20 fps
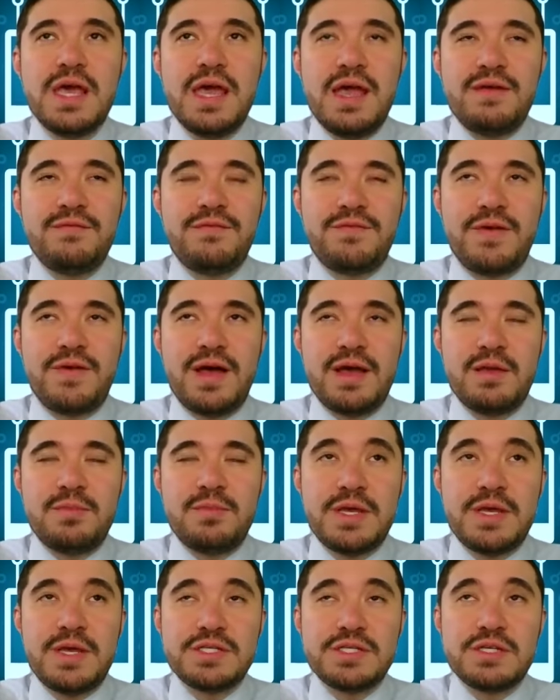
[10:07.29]
and find
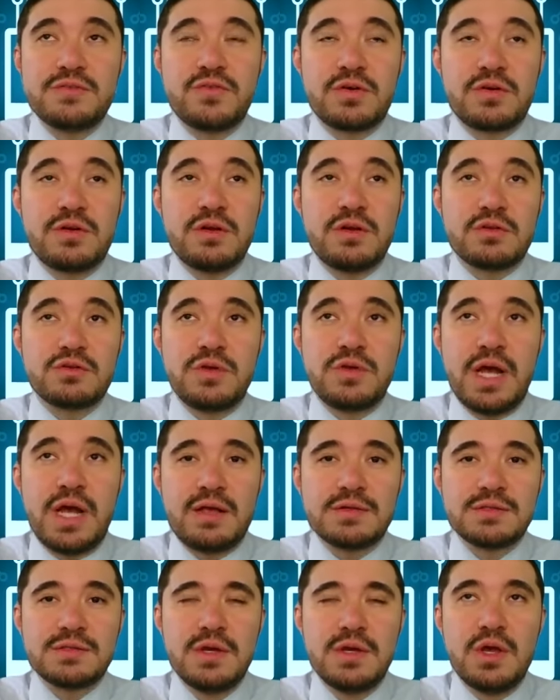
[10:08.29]
patients for clinical
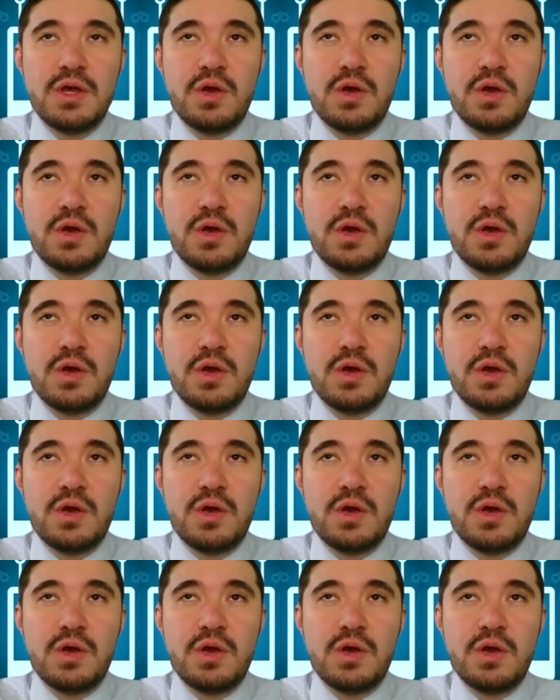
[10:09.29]
trials.